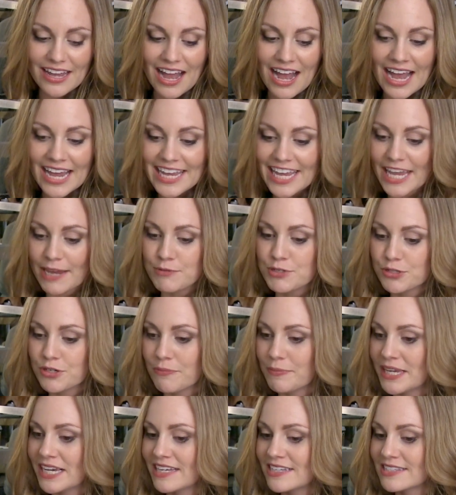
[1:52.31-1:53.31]
I came to
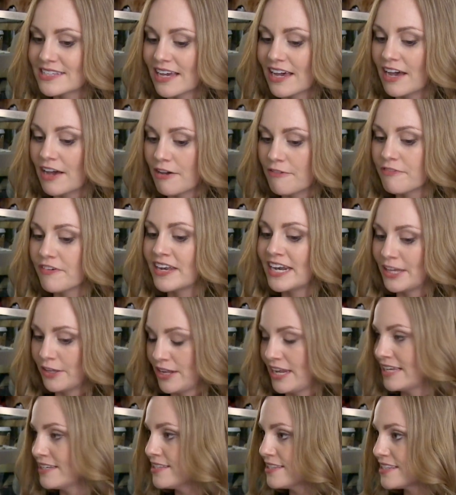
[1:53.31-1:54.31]
it because of an
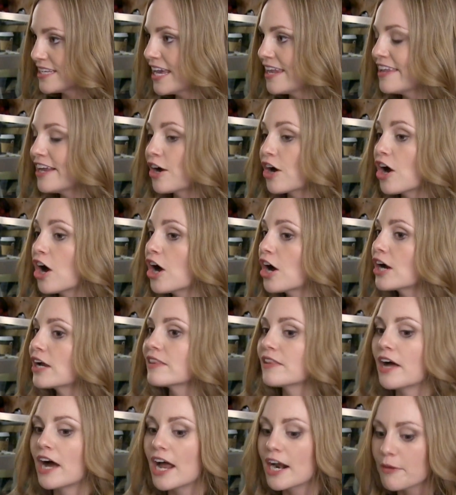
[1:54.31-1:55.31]
illness, and there are
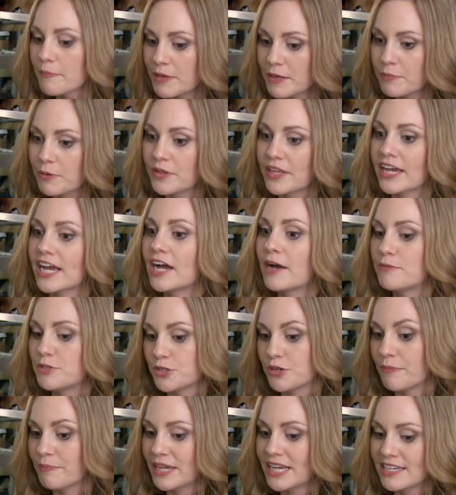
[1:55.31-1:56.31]
a lot of people that come
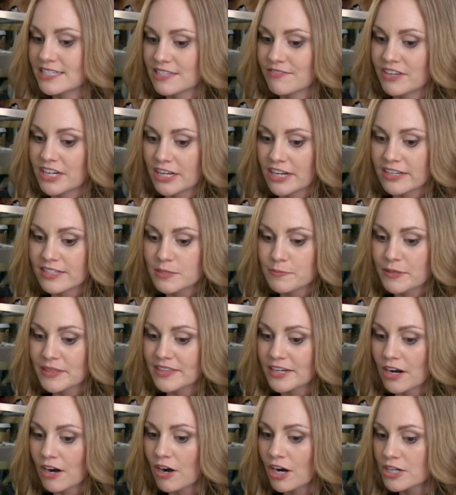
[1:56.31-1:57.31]
to it because of an illness, but
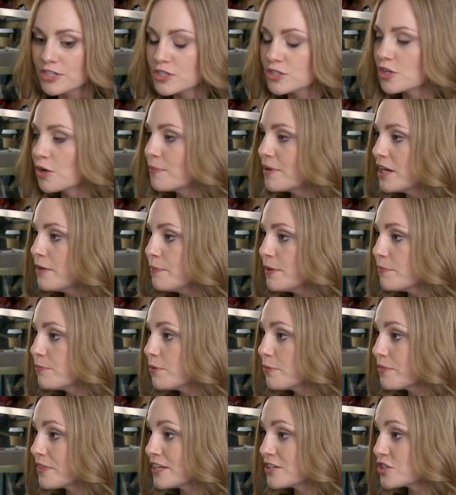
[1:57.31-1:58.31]
there are so many
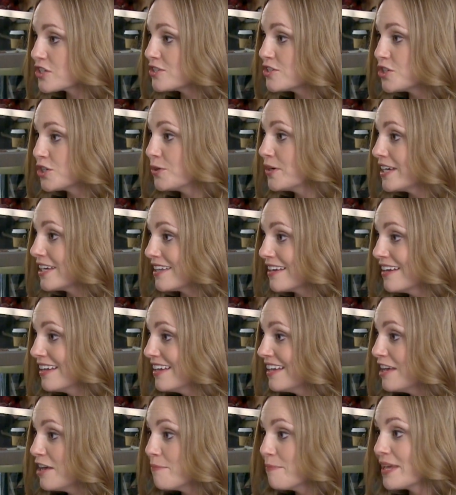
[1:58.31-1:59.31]
people that just do it
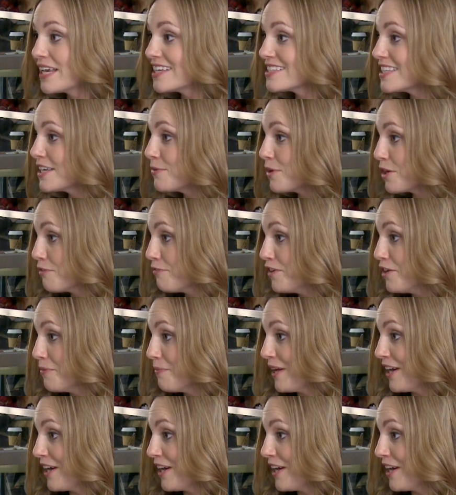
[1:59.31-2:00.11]
because they want to feel